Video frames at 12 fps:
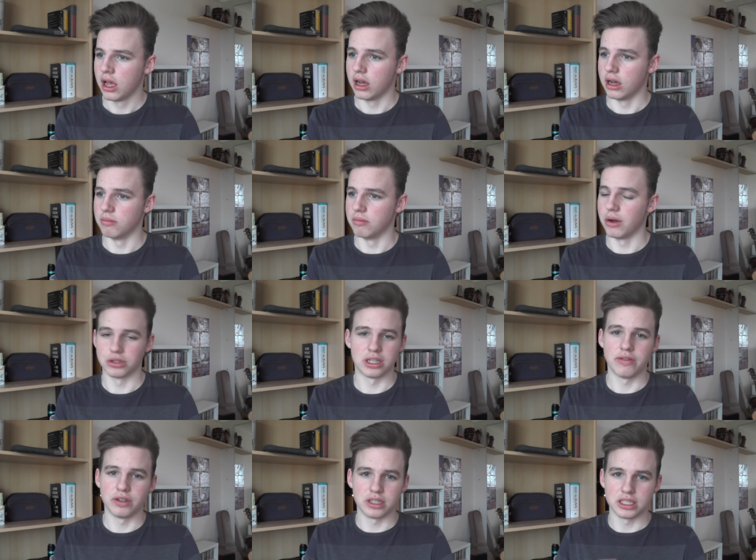I was
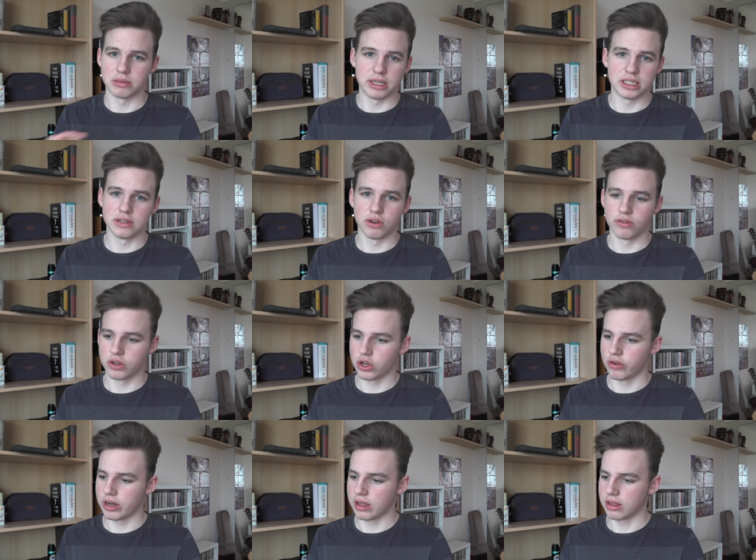never dismissive of it
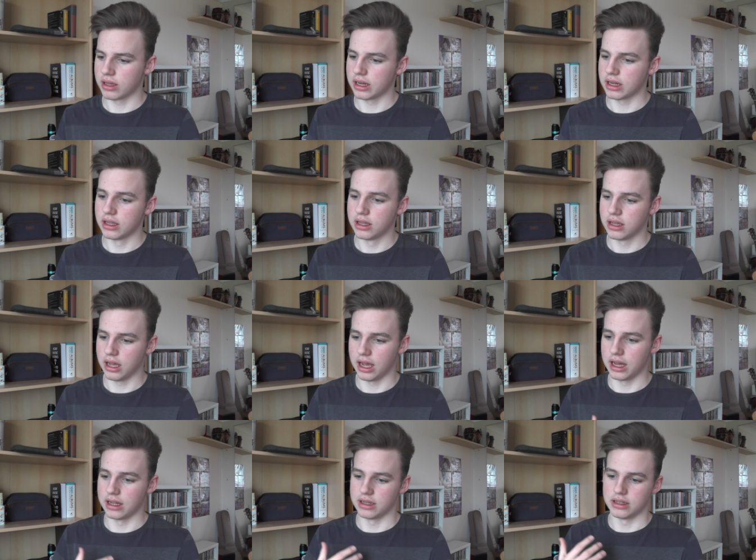or anything,
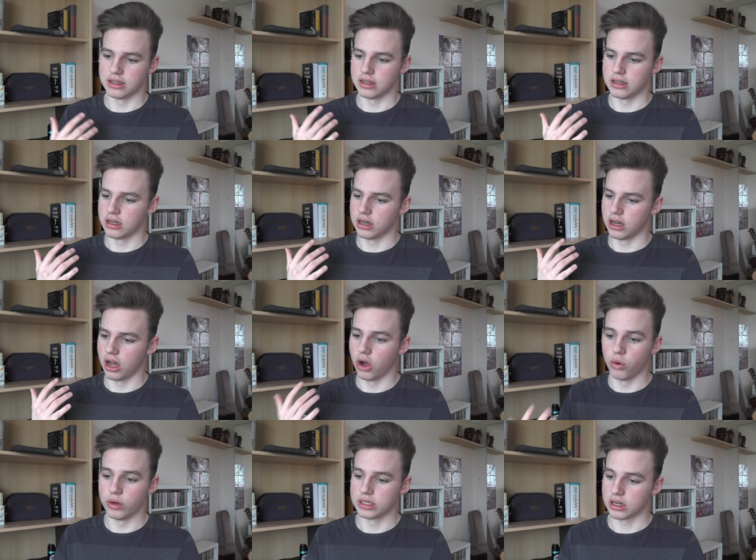and I
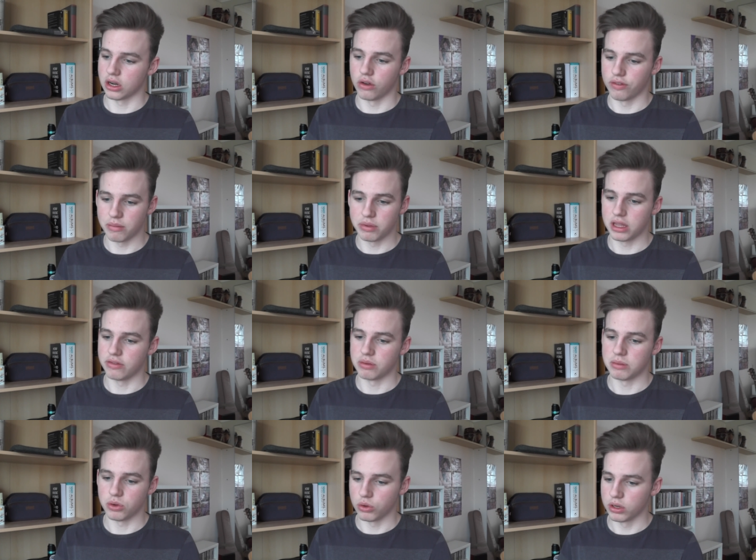always had a lot of empathy for
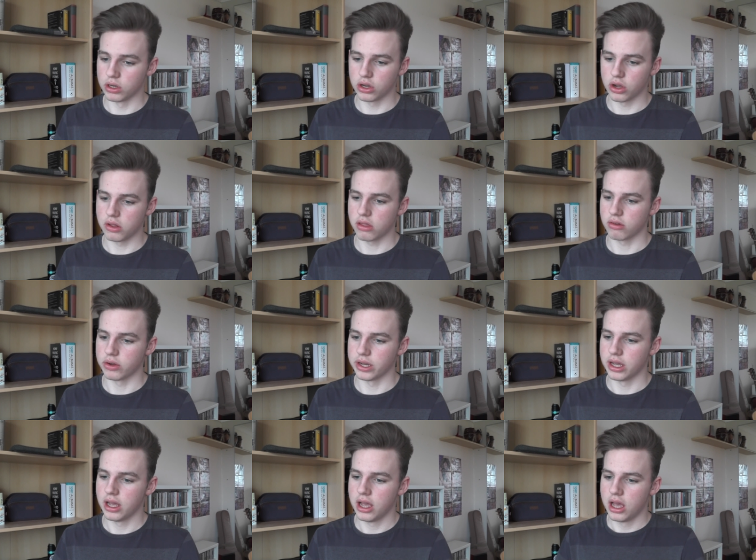people who were going through
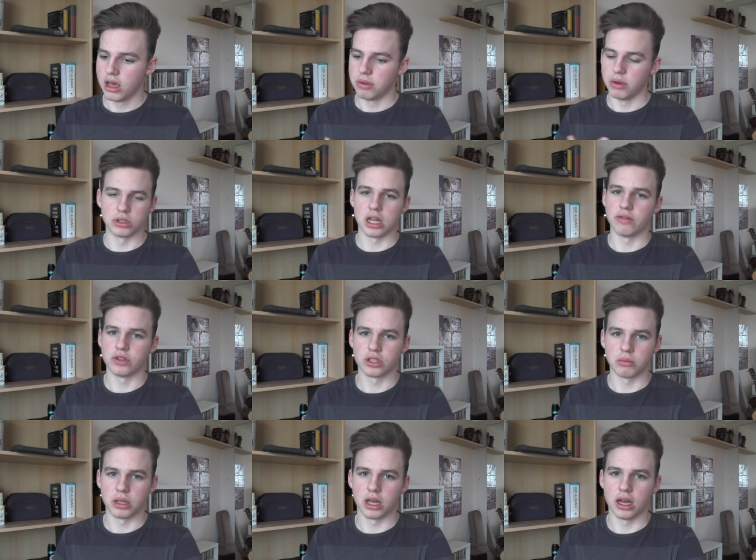it, but it was never
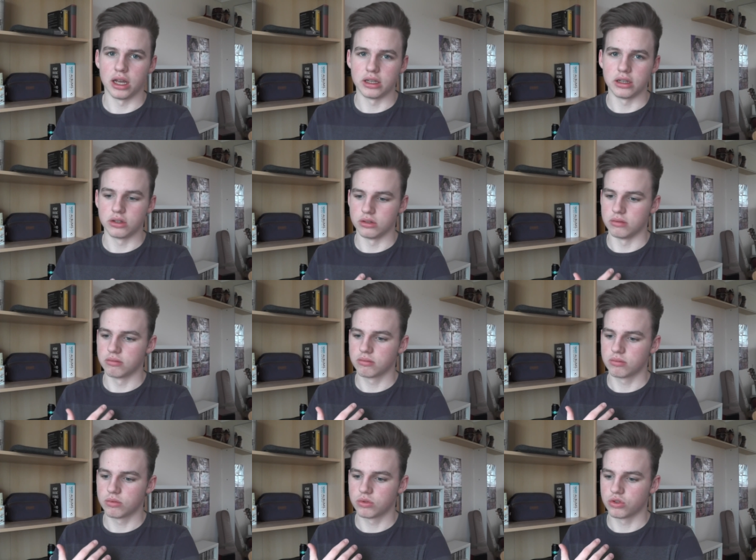something that I could
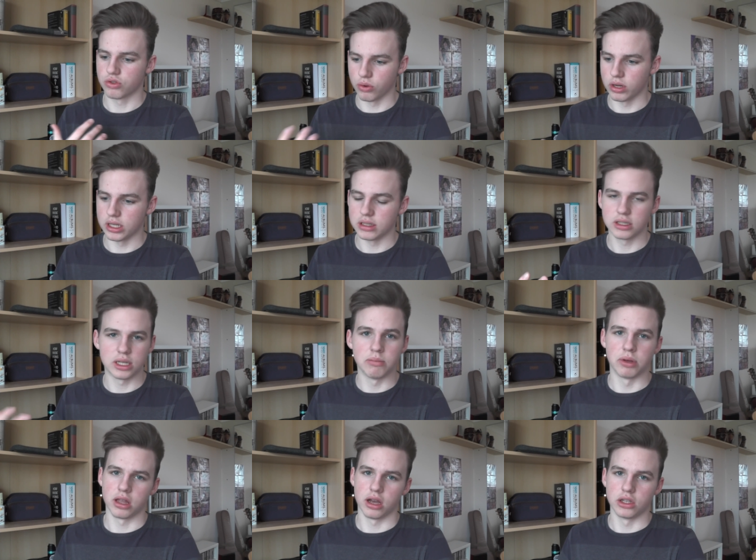truly
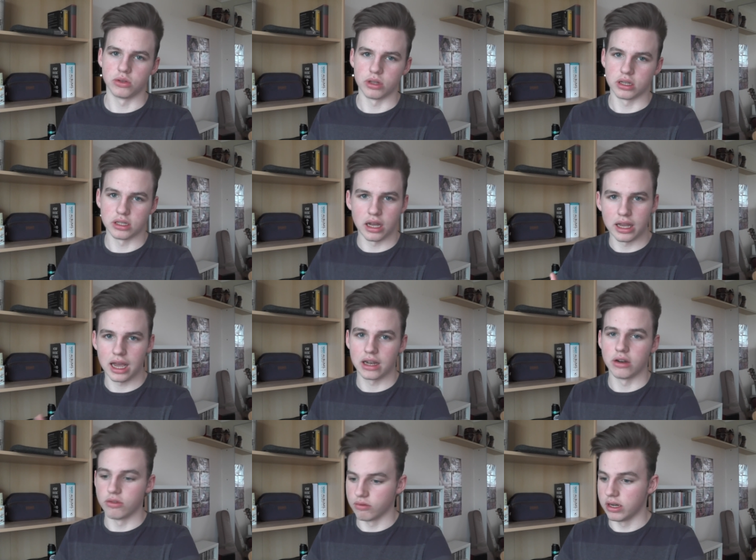sympathise with because I
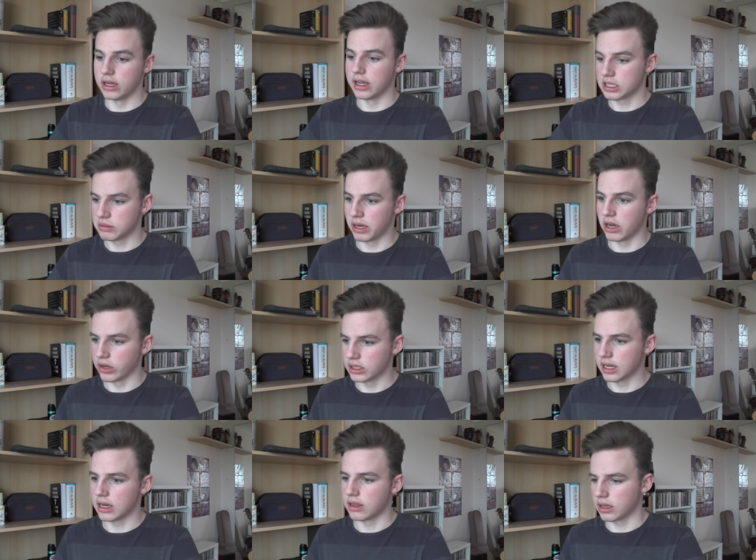hadn't really
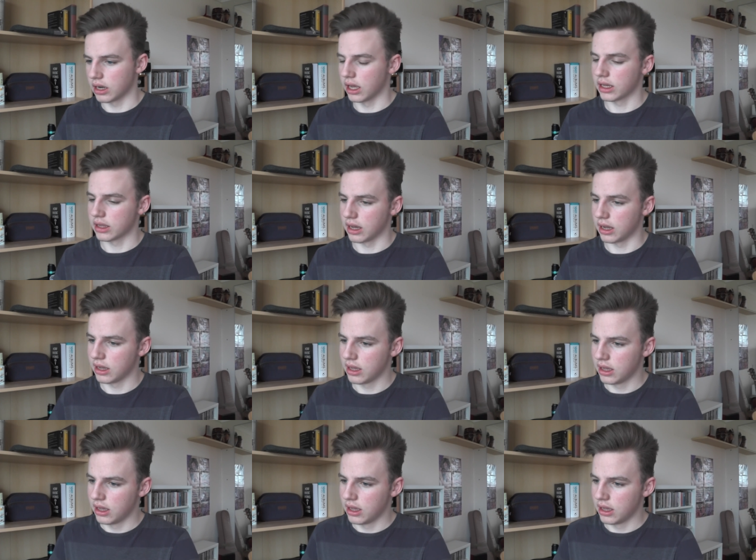experienced anything like that.